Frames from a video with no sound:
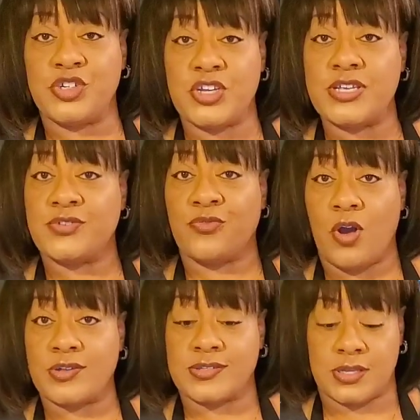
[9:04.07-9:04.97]
cheese
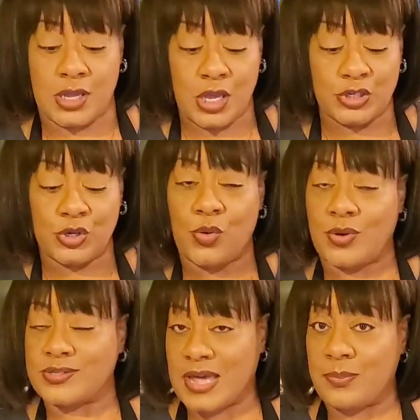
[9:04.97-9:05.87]
frosting to go
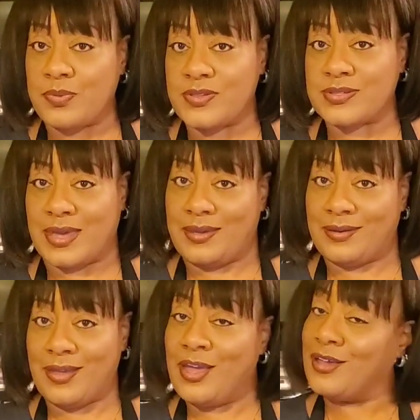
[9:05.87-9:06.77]
on top of this
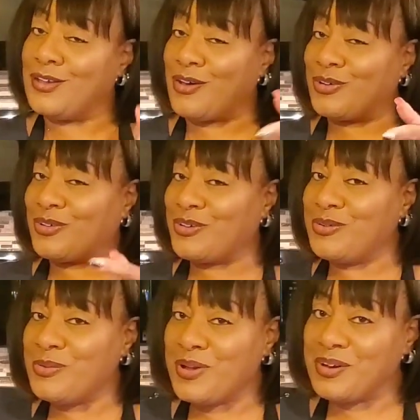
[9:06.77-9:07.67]
cake. Y'all don't go
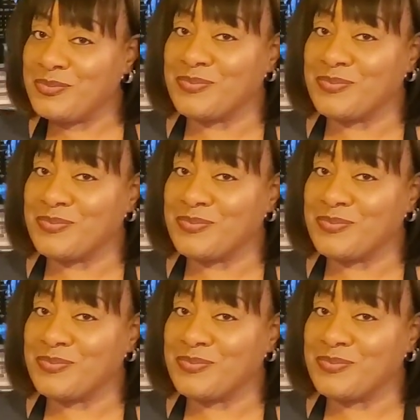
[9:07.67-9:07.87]
nowhere.